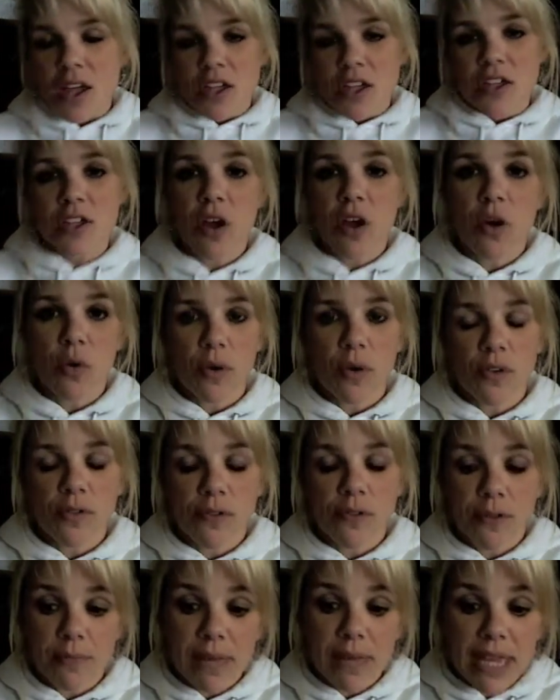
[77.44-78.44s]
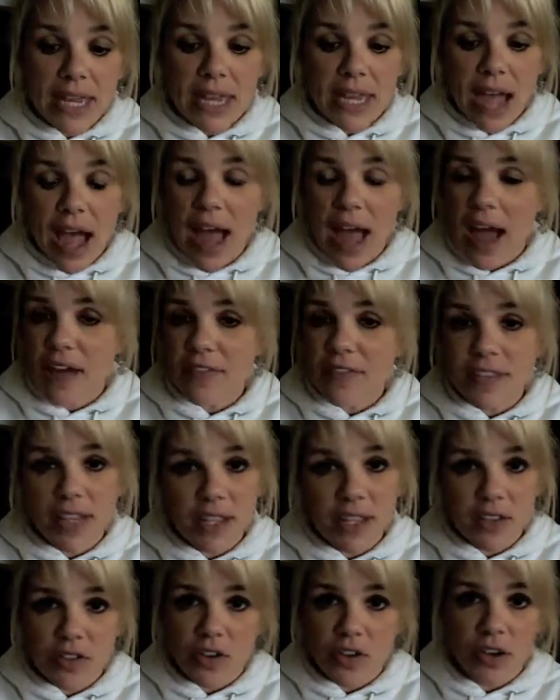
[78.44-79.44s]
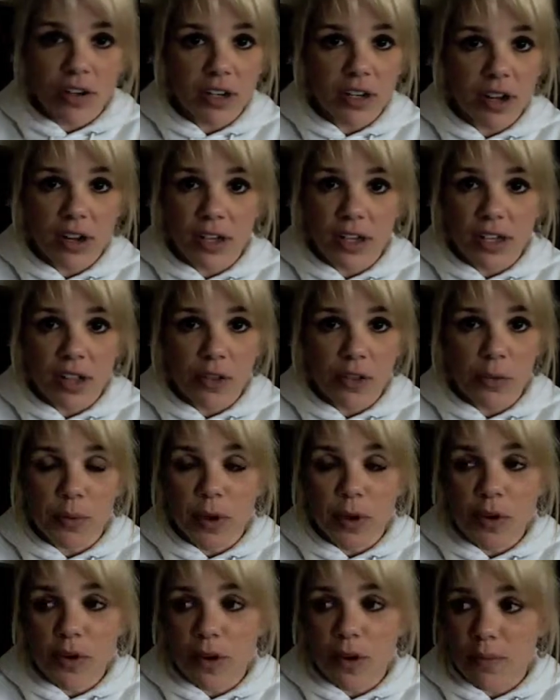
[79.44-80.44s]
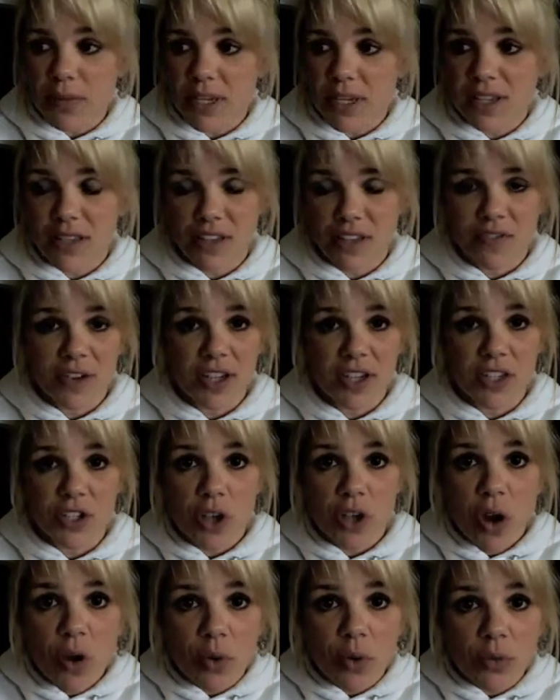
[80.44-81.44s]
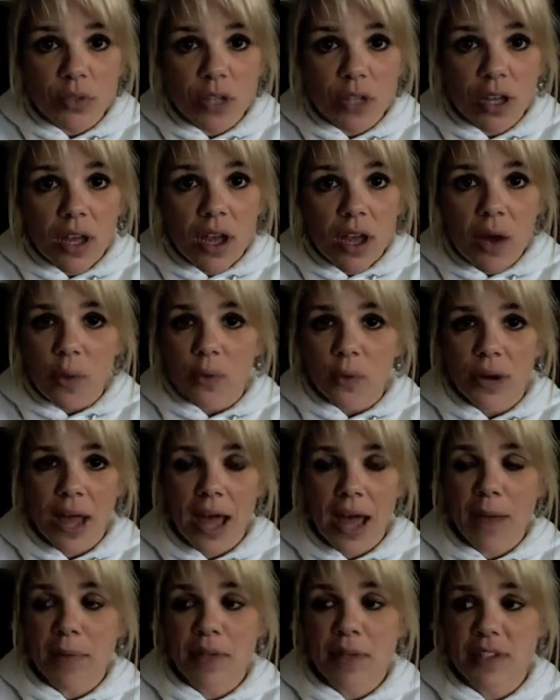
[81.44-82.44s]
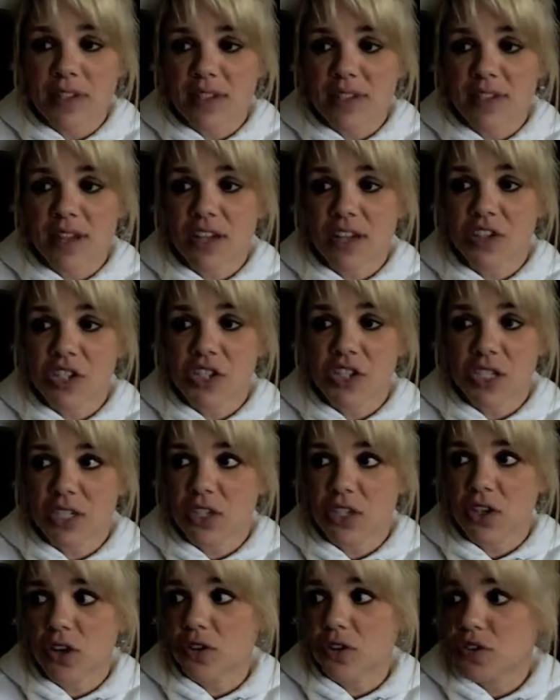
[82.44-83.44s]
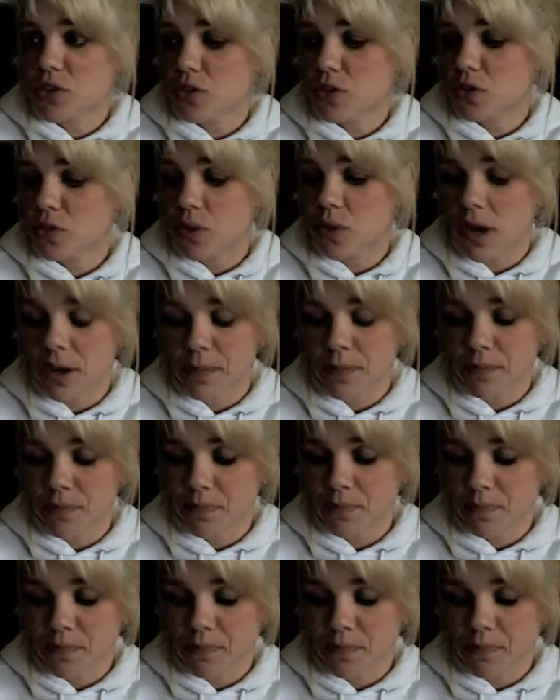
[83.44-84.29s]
So for me, I have to get started on another program, because if I don't, what happens is I just start to